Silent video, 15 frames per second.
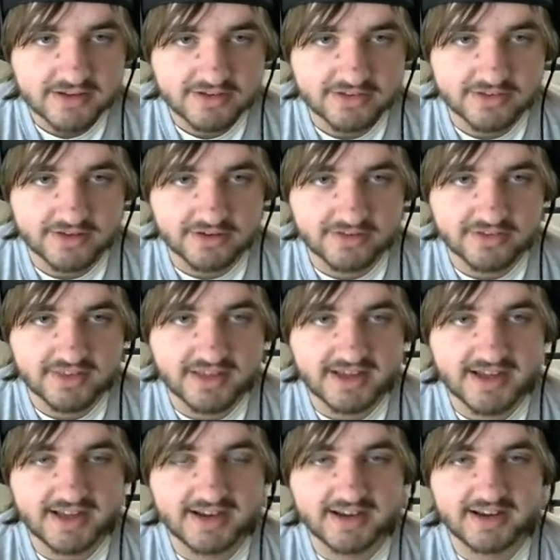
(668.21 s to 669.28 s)
So there's
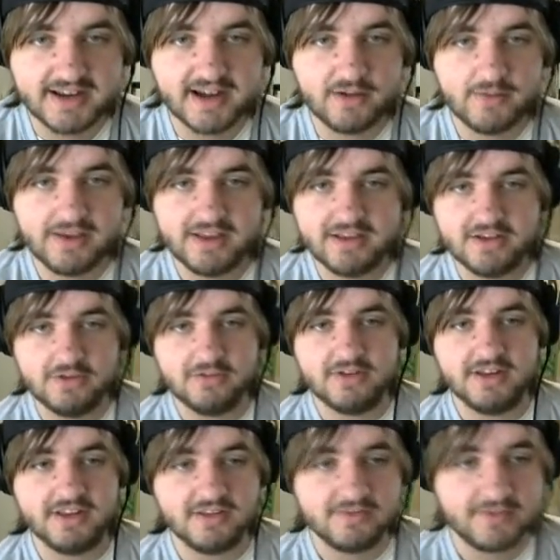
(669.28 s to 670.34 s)
that, and now we can use
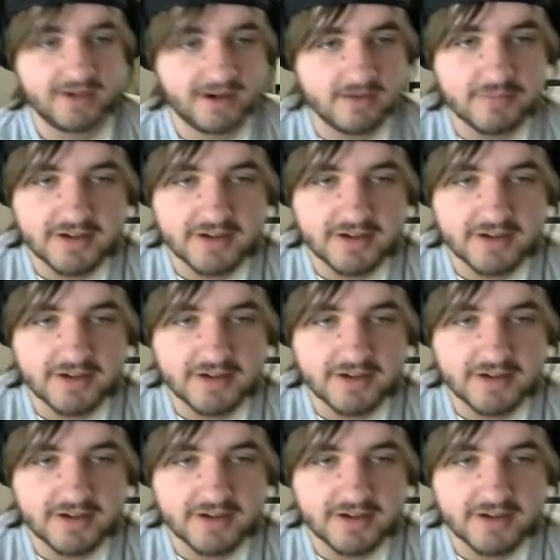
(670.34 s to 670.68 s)
Din's Fire.